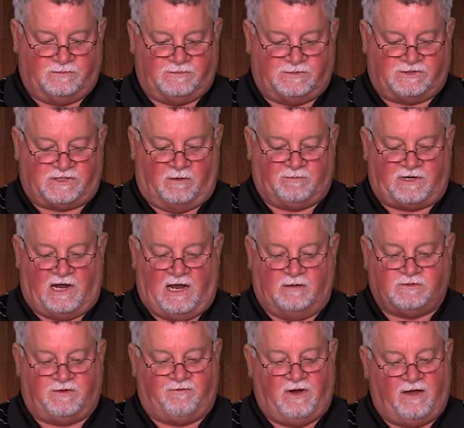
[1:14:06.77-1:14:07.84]

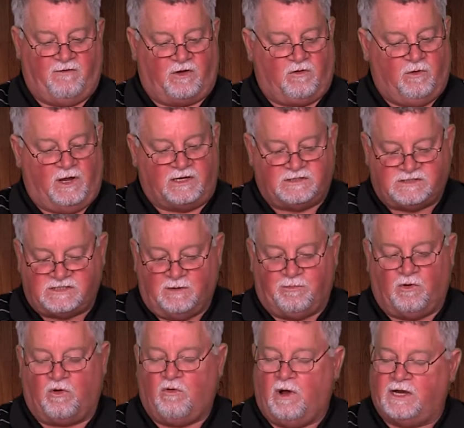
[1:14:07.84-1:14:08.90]
Sometimes if you have a quick,
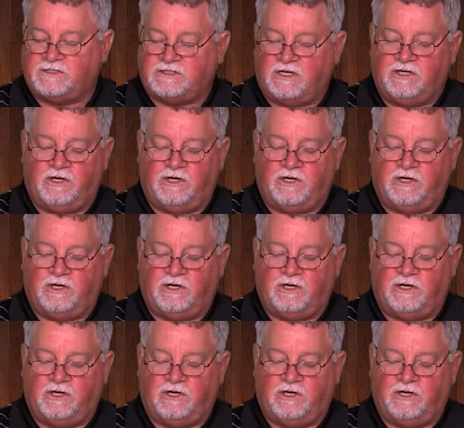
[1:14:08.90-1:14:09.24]
simple question,